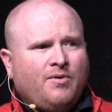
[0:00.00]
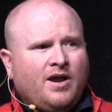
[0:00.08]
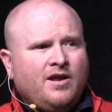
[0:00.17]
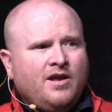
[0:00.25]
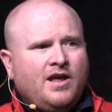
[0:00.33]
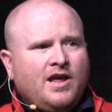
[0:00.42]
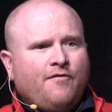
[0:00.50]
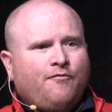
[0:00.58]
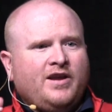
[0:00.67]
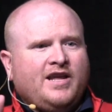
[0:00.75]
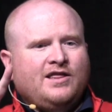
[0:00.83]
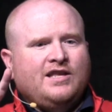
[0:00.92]
but
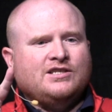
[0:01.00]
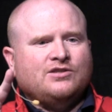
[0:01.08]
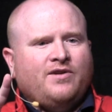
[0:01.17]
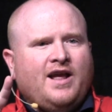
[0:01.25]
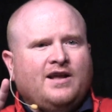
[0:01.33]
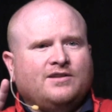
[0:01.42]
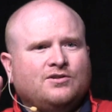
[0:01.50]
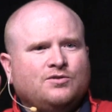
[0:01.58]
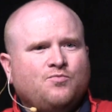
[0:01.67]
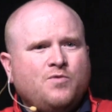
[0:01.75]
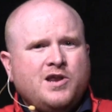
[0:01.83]
if we get these 3 answers,